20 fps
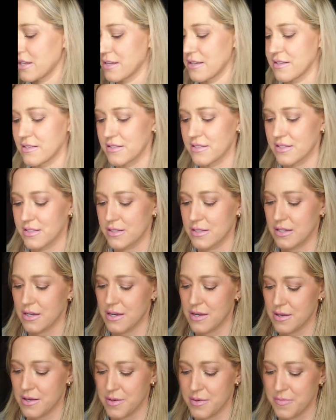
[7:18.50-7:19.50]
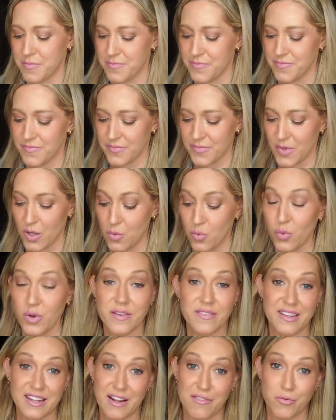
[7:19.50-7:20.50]
is
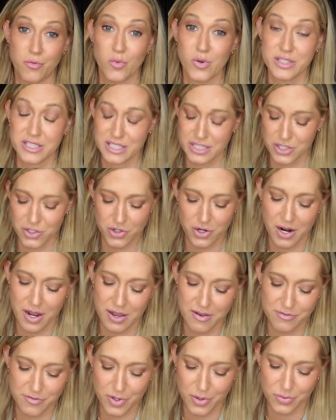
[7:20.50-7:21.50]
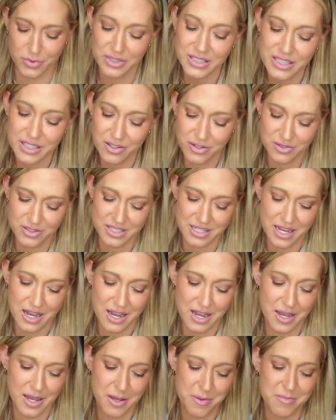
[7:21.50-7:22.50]
one that I've wanted to try for a really long
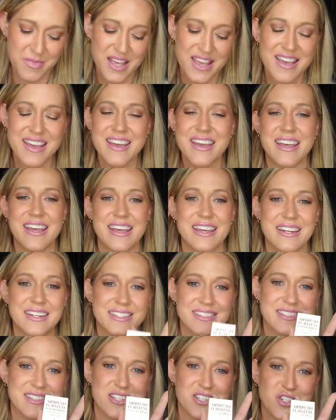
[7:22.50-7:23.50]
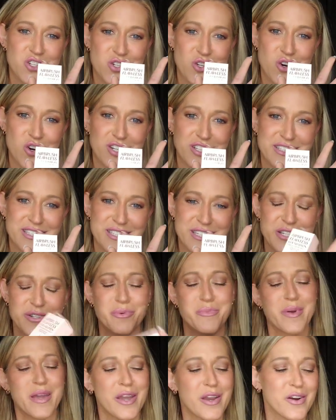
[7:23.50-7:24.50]
time, and it's the Charlotte
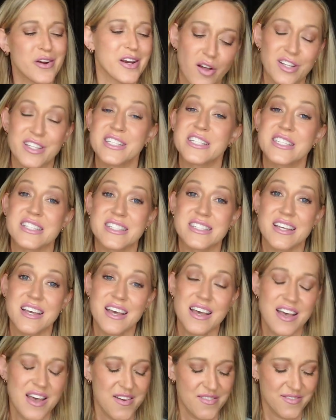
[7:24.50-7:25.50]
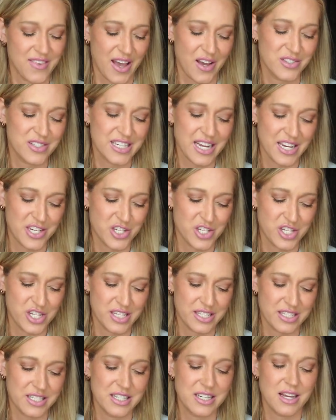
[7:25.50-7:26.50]
Tilbury Wallace
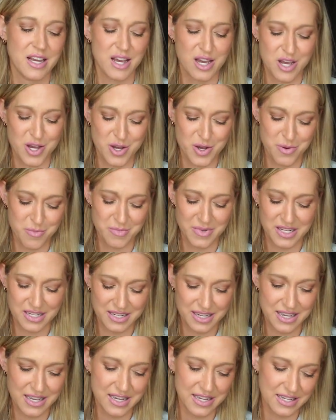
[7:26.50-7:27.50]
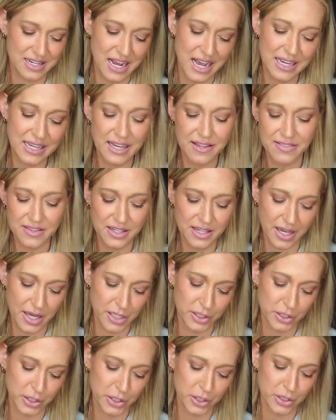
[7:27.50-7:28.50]
foundation, and I got the
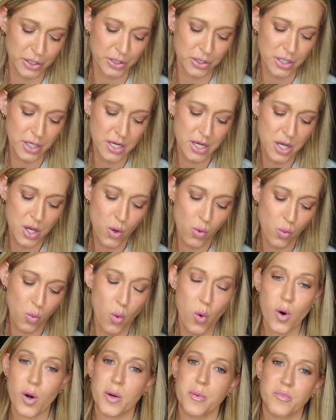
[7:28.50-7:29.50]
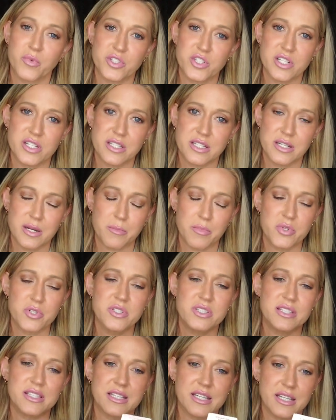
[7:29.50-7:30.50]
color Warm, which is number
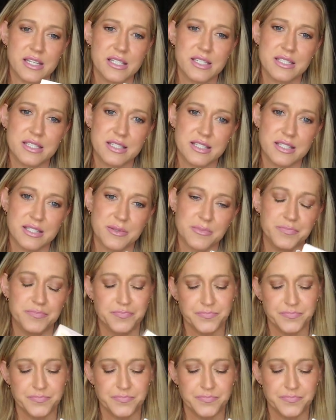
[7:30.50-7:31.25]
6.